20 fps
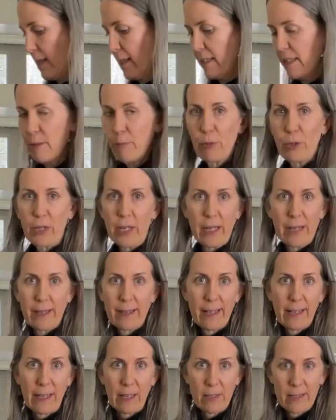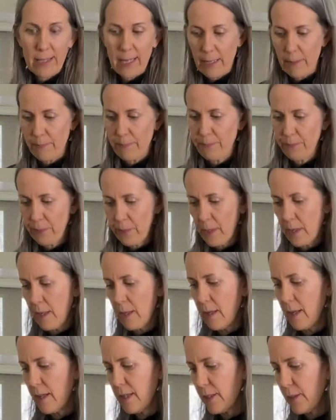to put anything else in.
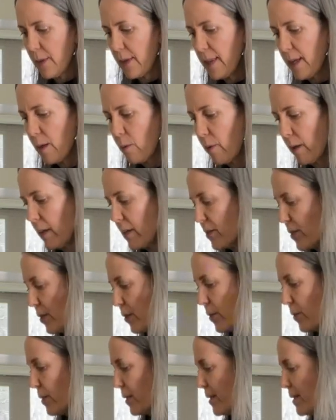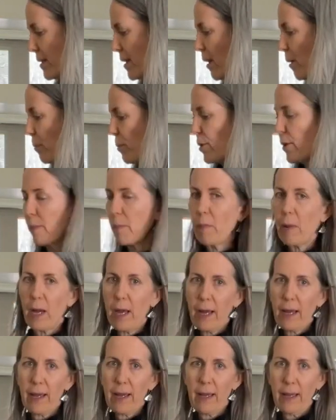So I think what I'll do is I'll put
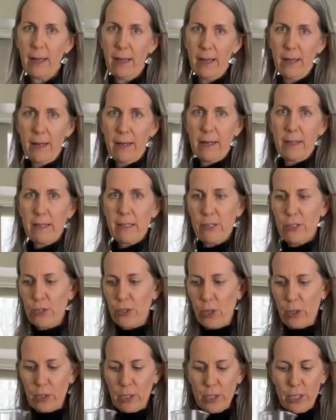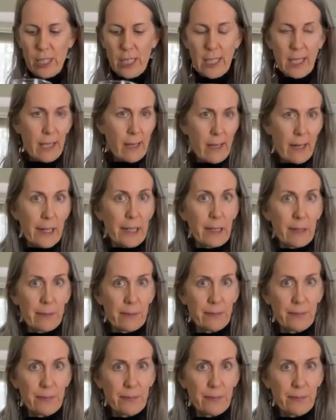my starter tea in there.